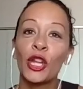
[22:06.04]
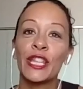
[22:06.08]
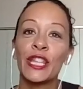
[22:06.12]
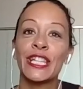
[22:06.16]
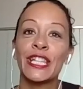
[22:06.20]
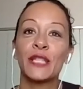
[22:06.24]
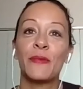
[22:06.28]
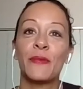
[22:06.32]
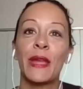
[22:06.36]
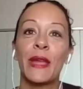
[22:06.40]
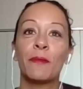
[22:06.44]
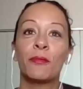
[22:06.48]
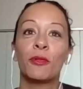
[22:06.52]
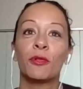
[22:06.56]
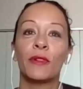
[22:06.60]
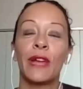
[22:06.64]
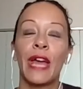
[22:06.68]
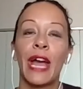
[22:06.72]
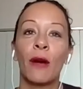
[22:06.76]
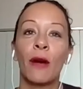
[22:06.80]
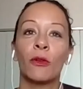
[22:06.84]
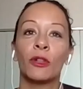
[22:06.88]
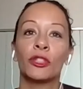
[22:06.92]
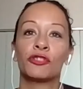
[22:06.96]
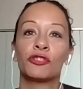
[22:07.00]
of these people
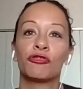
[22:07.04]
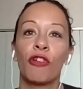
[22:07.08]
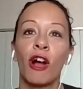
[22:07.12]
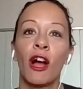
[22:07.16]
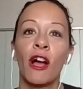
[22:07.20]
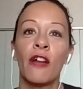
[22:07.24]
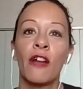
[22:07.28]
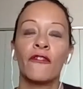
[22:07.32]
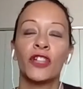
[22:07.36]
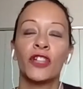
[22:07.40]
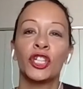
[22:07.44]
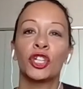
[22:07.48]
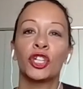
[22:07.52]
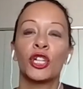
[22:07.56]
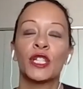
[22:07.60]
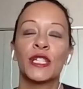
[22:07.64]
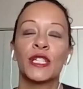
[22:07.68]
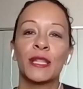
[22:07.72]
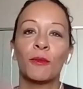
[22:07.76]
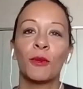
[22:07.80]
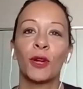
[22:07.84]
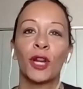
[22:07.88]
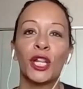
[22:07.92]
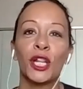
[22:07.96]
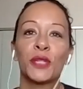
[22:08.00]
now are driving.
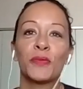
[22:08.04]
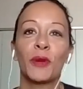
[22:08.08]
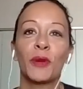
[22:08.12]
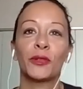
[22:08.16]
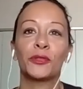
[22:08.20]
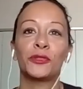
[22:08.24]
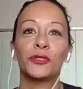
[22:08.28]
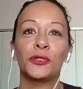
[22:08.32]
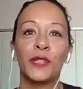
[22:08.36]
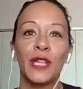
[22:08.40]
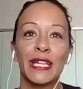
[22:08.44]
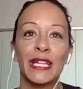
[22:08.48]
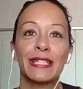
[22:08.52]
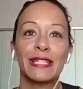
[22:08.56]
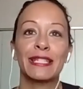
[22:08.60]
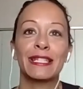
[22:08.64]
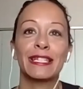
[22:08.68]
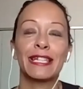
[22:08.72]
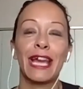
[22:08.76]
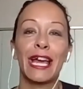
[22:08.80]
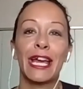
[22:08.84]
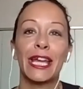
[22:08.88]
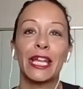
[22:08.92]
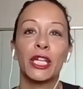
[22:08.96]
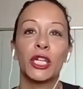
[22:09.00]
Someone I spoke to
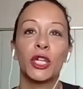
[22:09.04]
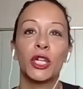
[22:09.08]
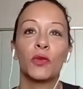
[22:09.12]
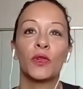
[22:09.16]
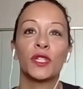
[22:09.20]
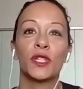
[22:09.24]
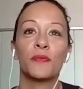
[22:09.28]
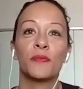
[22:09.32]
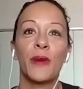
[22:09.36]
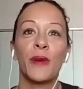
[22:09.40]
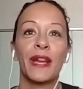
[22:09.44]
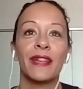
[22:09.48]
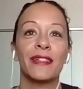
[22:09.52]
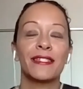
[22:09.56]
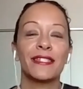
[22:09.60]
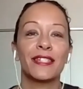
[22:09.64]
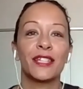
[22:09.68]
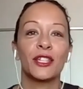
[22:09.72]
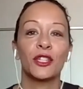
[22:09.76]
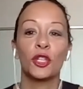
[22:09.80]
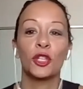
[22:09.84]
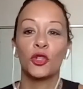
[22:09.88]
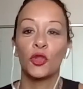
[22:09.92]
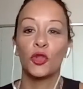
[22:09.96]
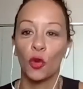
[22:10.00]
yesterday who was based
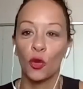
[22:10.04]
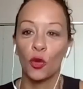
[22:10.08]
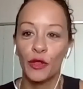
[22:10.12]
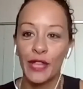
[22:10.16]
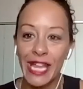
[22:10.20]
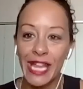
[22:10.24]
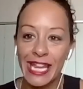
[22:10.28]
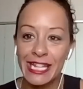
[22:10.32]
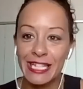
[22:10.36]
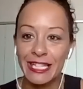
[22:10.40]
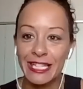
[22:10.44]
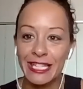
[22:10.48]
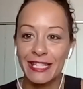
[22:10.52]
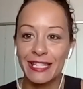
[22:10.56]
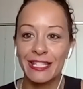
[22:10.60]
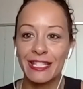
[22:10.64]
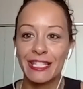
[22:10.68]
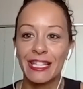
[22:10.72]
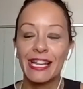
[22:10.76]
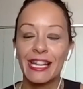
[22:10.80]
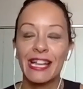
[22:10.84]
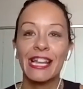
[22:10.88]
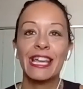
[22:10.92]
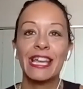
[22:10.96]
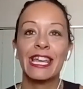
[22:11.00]
in the Northeast,
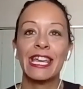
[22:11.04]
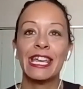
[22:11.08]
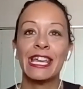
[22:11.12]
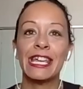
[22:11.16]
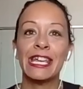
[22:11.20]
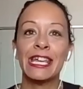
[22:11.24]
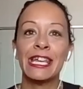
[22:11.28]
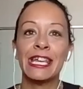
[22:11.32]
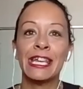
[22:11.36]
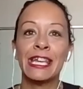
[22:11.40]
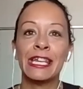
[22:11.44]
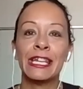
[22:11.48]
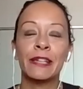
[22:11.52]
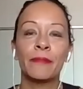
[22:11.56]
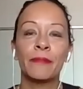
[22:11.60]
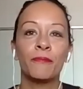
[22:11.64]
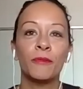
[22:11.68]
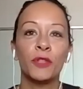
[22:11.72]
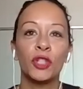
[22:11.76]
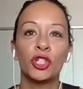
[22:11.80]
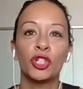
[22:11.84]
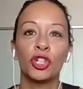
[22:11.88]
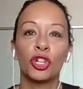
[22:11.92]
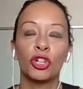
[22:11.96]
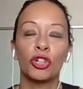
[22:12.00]
he
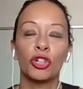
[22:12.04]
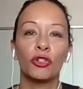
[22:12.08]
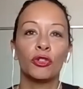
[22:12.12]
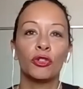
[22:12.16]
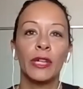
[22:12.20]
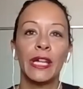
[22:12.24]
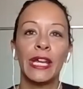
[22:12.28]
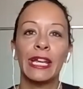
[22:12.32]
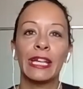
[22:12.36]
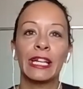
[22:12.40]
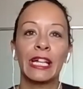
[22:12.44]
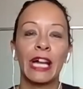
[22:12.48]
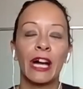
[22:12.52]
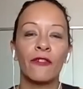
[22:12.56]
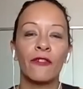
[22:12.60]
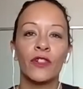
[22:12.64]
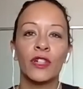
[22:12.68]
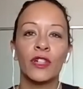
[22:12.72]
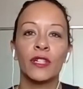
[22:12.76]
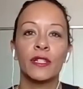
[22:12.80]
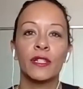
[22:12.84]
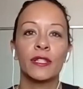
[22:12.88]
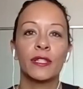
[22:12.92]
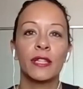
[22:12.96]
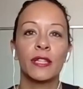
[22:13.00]

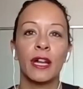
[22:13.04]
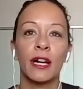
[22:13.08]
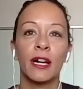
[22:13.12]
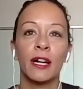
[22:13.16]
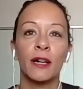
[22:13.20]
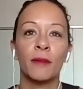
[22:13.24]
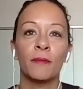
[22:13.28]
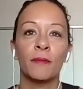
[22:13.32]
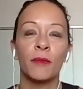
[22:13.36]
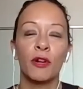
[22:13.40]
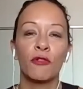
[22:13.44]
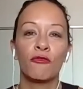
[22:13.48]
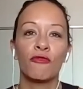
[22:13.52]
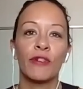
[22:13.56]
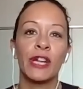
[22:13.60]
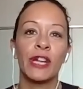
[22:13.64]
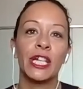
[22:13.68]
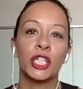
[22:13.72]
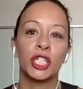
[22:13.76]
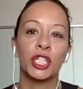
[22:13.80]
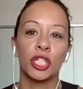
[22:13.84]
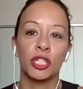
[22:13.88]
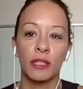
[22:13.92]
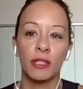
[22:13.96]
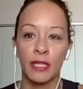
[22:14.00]
covers a
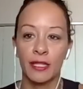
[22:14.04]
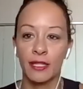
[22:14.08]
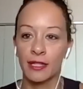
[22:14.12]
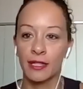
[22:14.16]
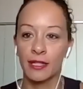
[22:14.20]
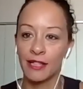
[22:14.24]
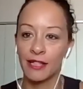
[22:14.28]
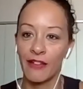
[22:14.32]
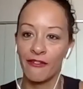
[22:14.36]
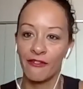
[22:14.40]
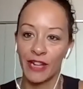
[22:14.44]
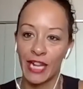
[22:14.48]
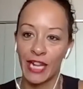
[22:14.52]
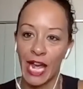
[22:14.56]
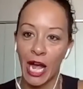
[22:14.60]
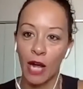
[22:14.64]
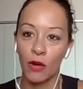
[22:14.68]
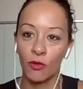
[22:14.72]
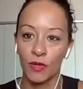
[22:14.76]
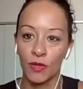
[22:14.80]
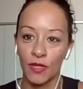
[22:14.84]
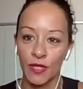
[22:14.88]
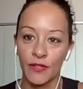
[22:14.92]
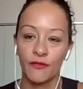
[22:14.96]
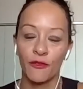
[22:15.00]
region that's 11
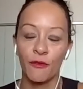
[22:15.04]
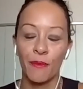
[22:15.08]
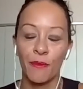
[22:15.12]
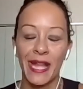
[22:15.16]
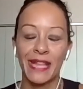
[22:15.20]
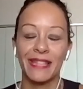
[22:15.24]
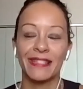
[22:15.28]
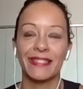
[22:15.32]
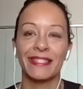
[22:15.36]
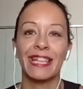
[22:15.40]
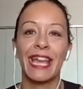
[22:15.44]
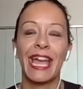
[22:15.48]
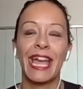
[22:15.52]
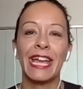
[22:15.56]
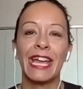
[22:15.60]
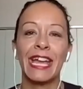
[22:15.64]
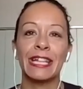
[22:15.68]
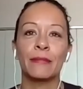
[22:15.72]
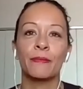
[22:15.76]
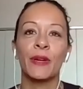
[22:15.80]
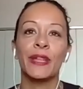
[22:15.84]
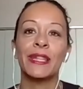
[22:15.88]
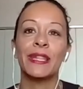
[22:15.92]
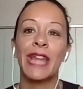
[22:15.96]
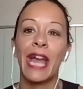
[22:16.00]
hours from end to end,
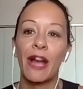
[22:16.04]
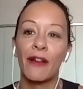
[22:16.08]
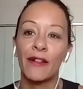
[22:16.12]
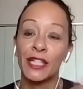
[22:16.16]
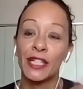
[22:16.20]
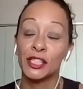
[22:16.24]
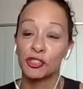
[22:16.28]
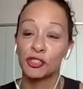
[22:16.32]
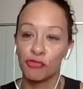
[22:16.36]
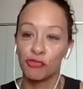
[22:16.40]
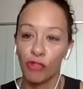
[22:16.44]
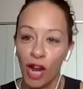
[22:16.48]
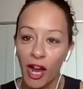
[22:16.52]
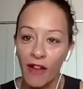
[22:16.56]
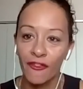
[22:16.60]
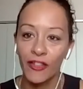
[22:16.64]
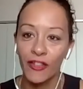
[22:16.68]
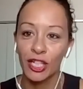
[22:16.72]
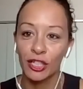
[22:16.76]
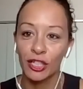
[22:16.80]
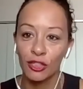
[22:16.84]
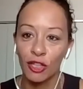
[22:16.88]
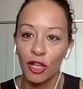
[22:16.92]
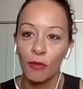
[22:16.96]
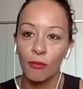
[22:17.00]
but now he's
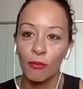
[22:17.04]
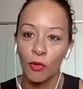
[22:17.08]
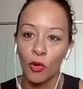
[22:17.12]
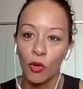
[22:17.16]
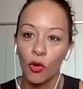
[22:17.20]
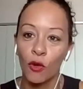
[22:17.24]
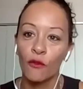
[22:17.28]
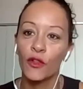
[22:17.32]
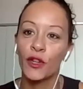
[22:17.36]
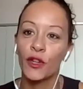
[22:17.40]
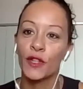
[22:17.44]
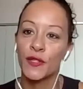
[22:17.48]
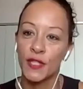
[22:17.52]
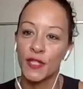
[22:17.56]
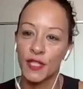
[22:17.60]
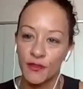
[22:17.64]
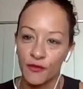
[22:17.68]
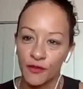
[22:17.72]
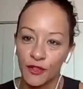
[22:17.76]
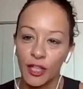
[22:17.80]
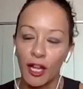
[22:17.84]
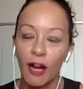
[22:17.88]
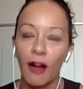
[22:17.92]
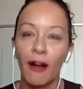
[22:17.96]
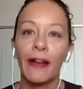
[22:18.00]
driving a lot more versus
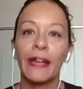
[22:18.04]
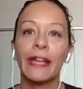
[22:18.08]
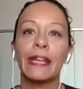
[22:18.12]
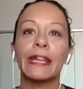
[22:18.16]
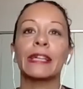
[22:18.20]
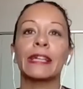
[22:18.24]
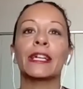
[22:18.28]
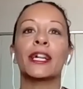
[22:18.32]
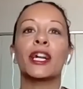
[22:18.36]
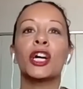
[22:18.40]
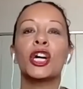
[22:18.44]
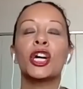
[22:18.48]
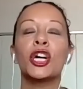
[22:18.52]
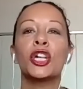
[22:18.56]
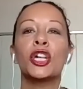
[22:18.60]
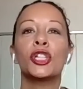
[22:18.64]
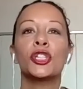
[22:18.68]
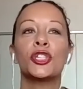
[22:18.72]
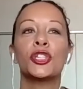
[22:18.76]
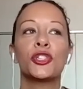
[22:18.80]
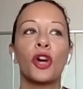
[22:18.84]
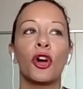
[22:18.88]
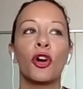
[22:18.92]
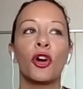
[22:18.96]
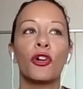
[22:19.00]
flying.
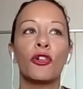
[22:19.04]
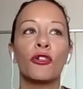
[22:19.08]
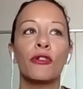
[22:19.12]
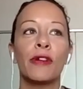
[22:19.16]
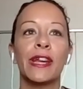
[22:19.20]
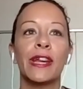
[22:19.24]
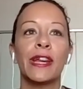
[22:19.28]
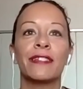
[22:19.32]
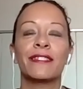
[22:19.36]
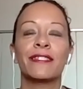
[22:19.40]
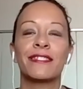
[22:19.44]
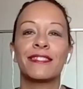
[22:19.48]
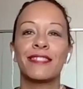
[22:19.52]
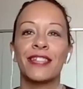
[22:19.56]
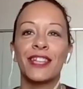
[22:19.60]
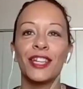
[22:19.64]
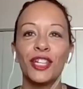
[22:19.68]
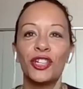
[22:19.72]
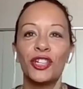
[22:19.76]
So it's,